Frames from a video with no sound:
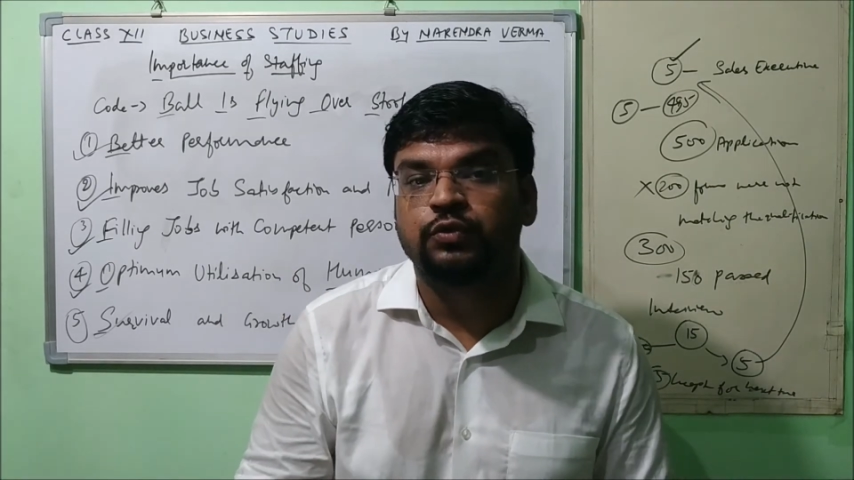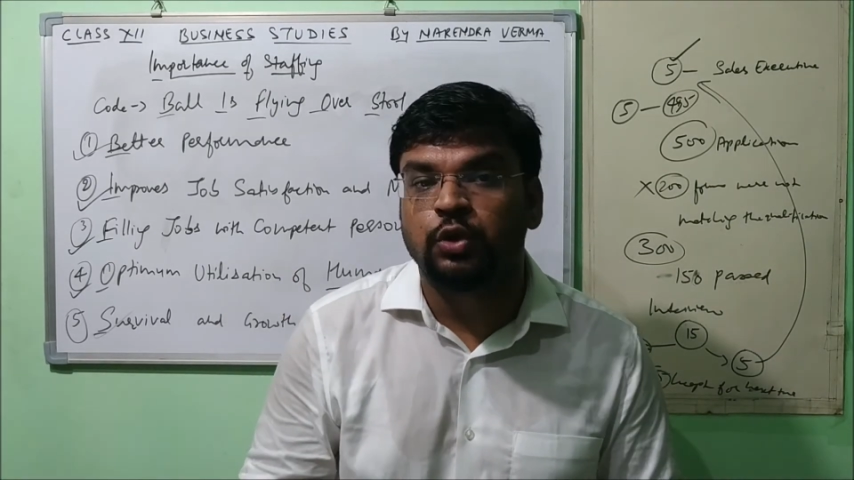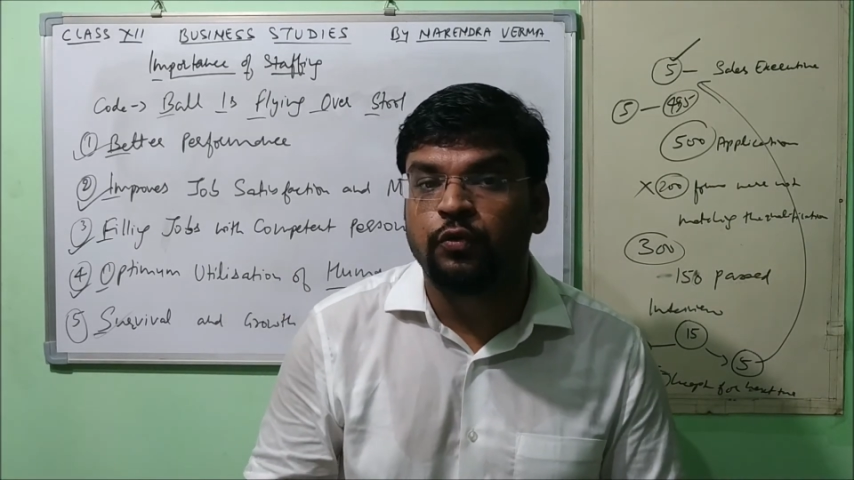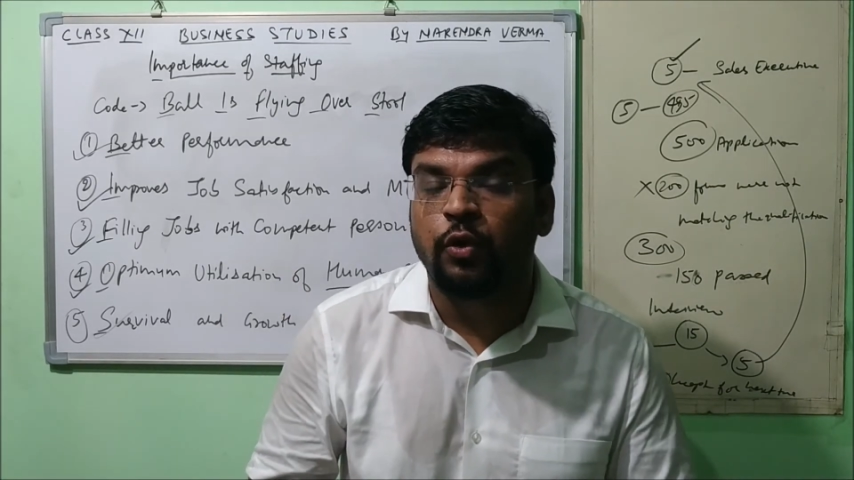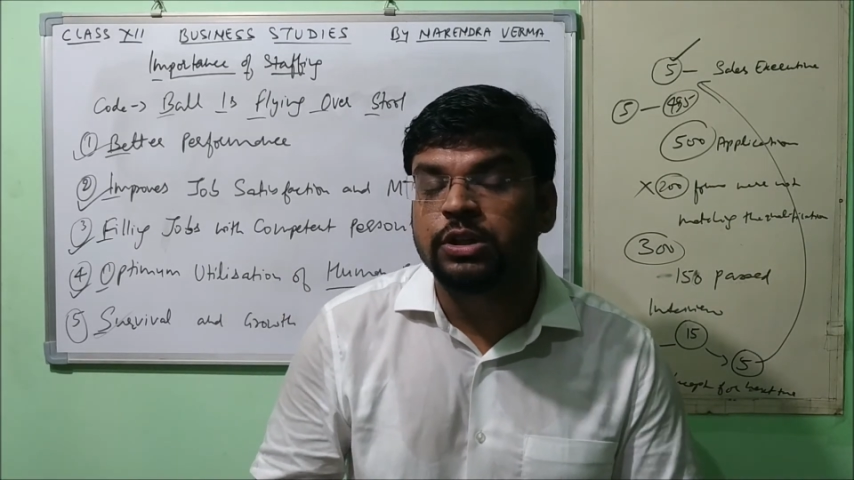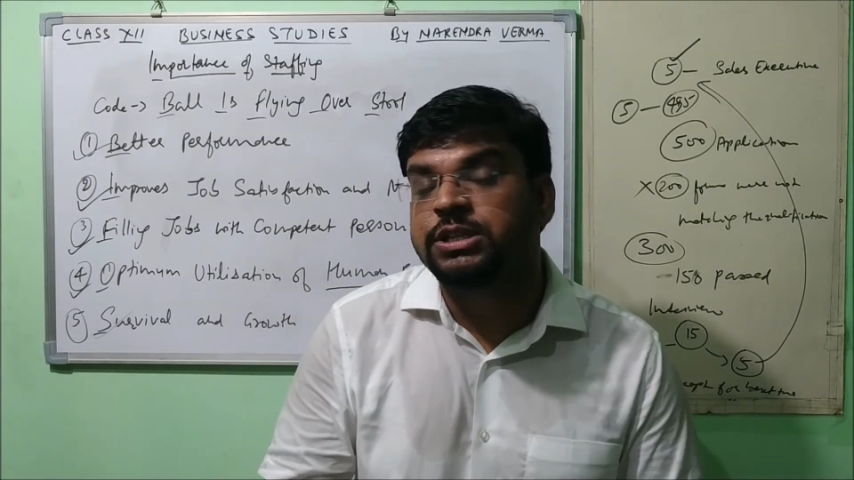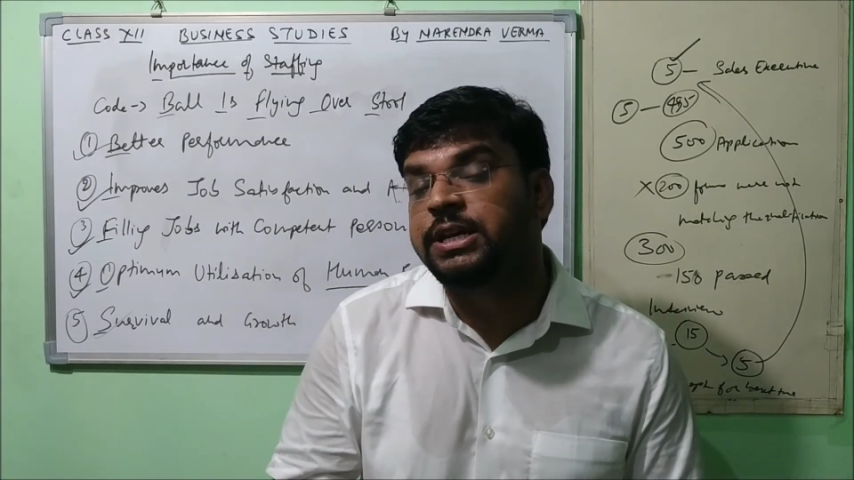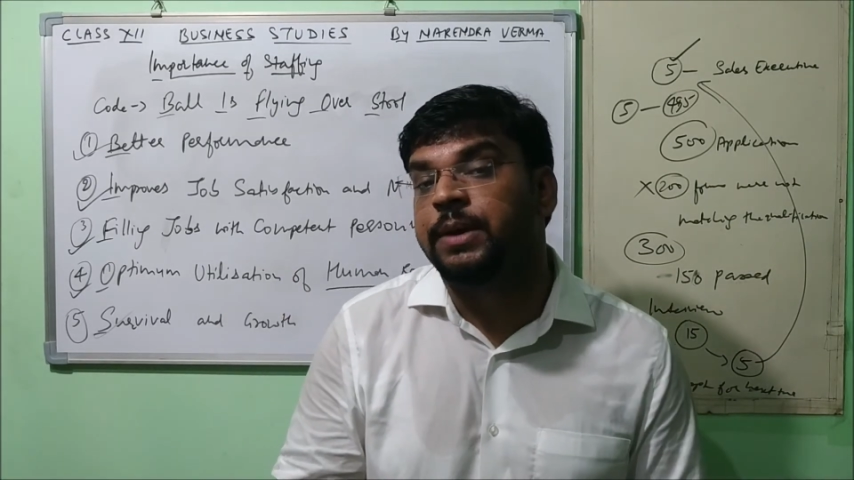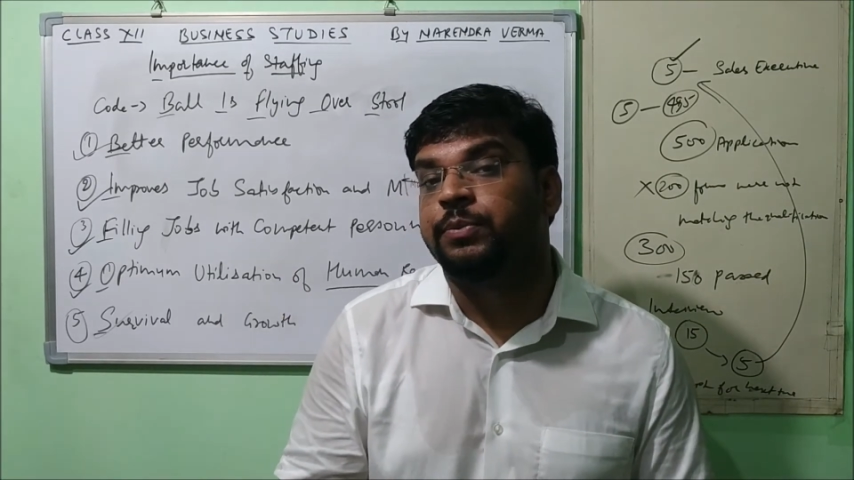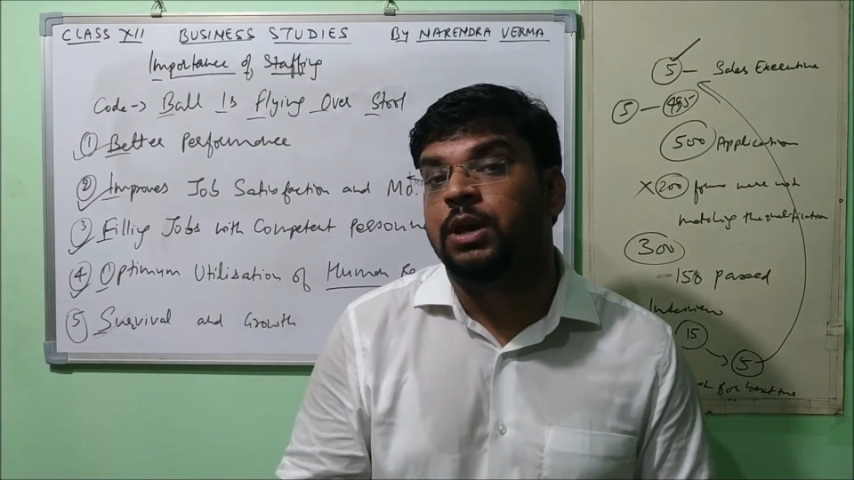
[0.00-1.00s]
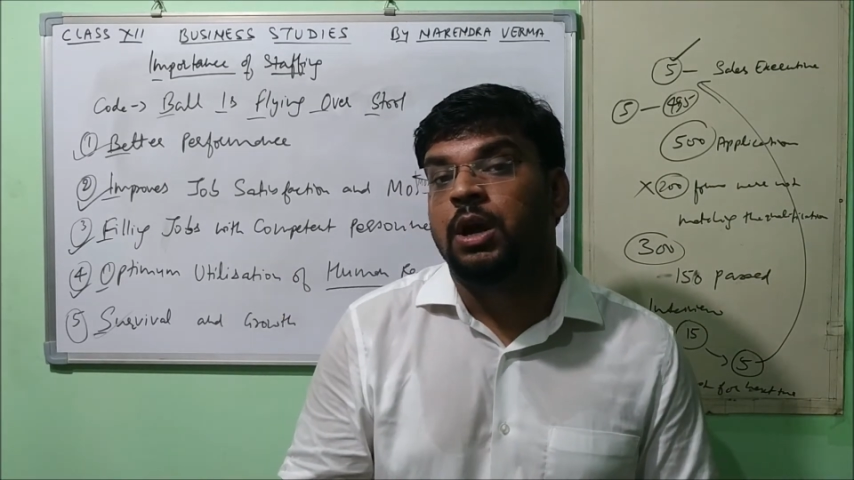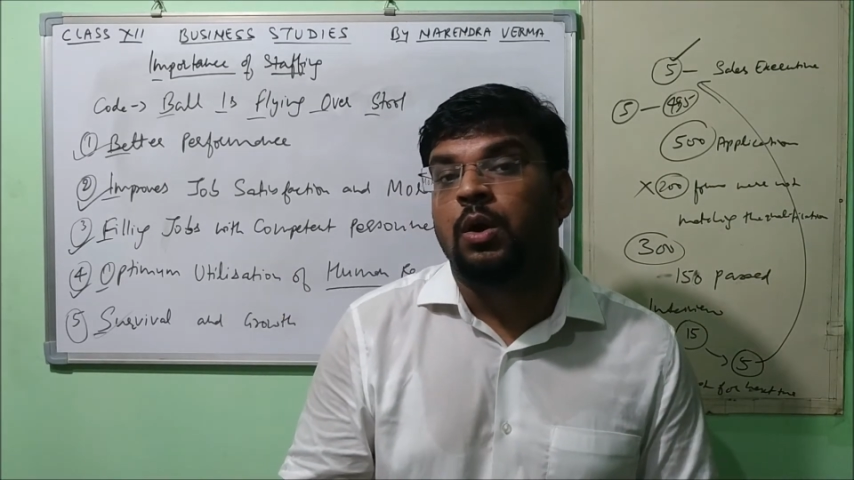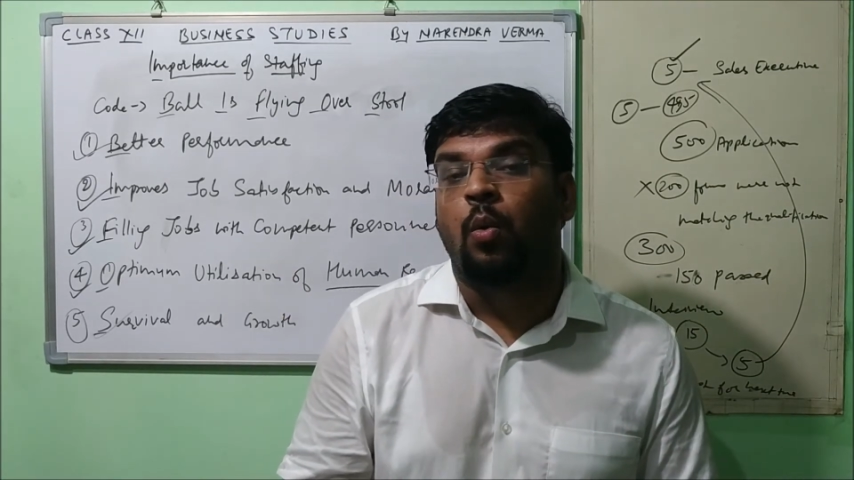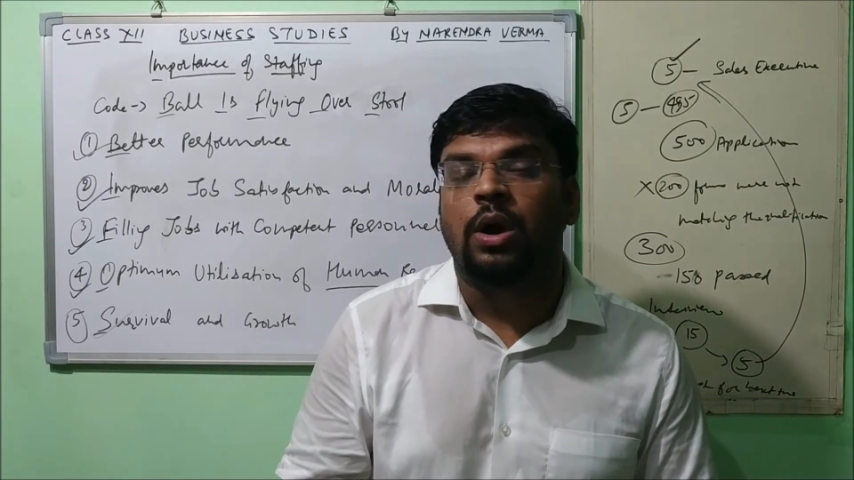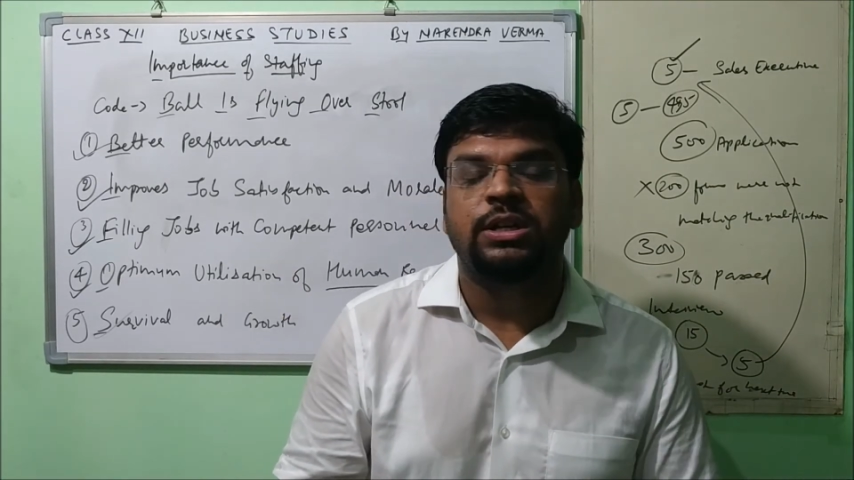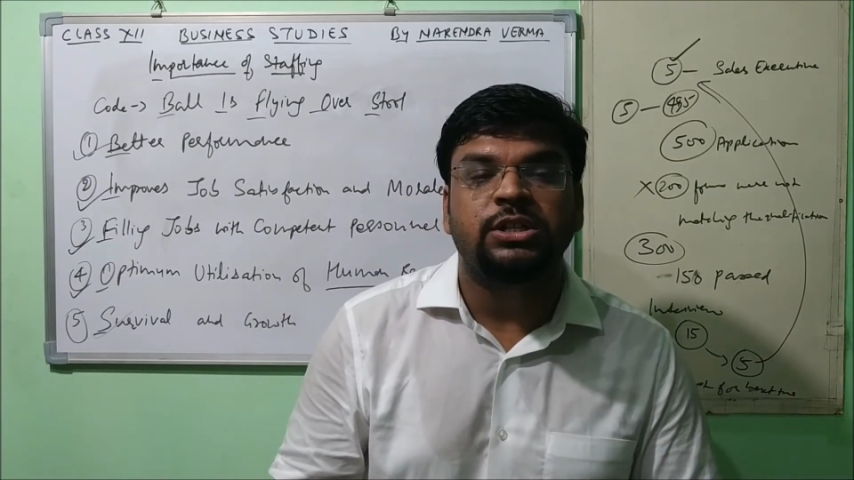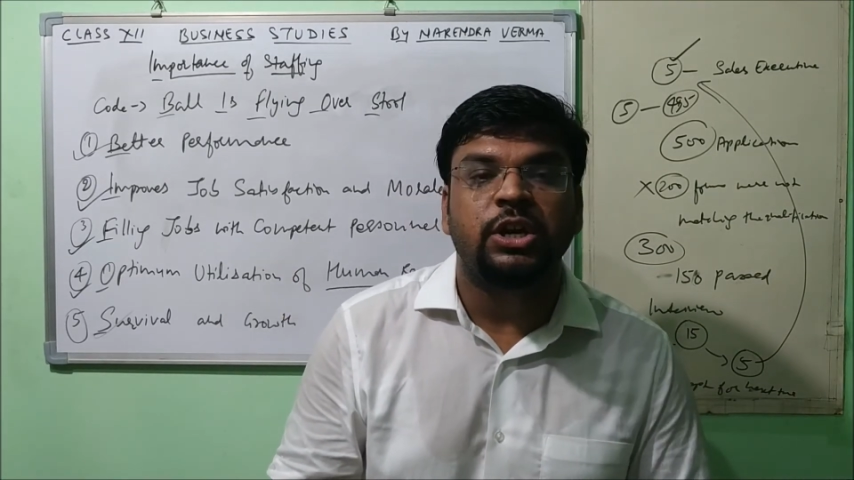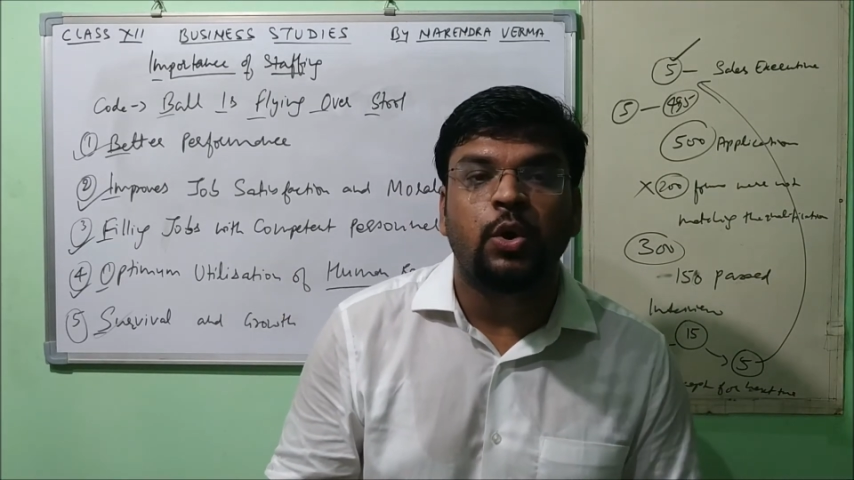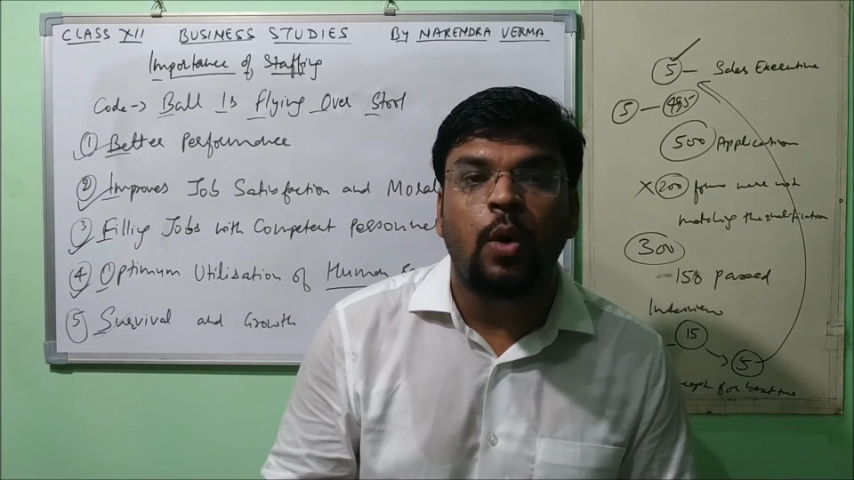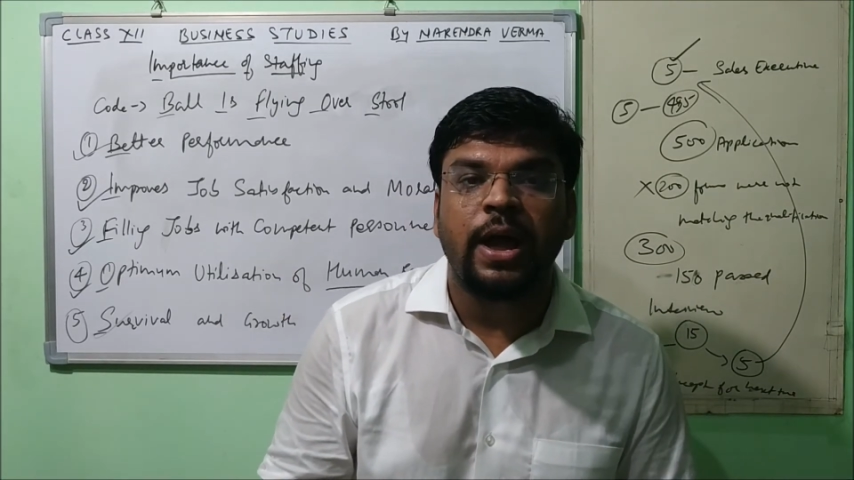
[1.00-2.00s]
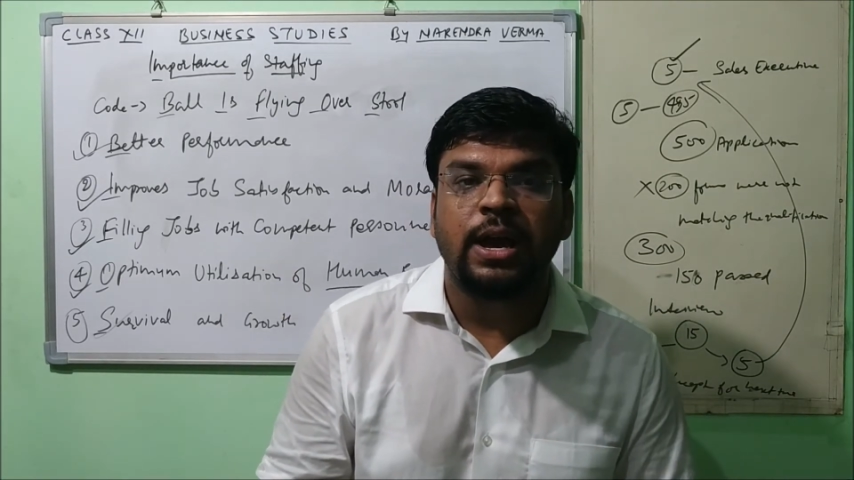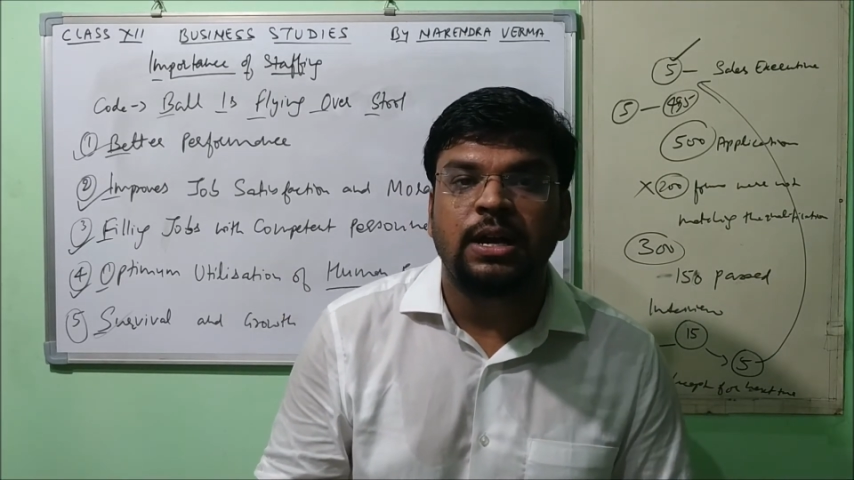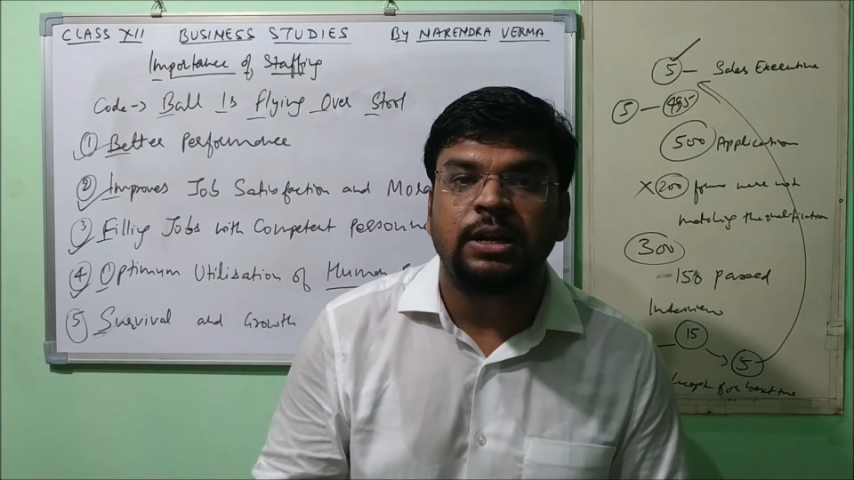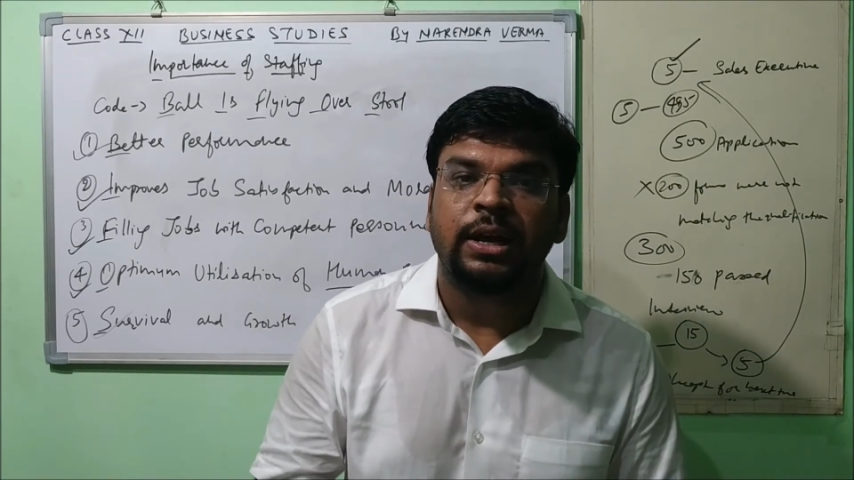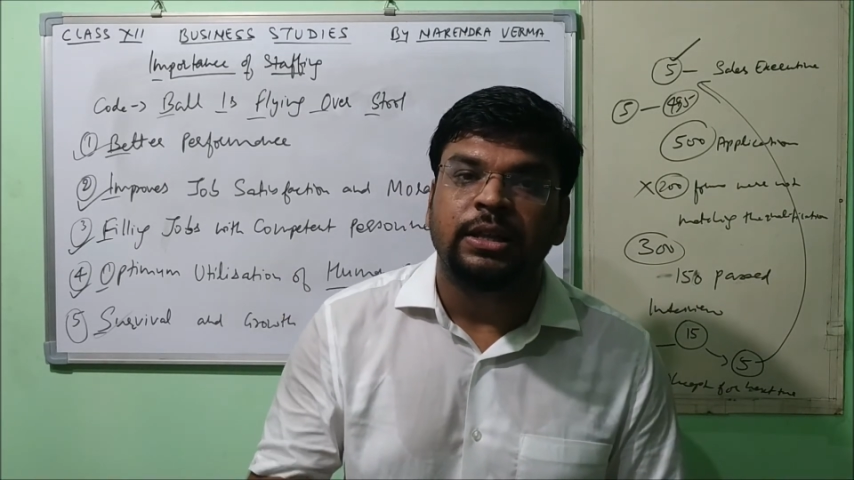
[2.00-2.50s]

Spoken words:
So for the same, what is required?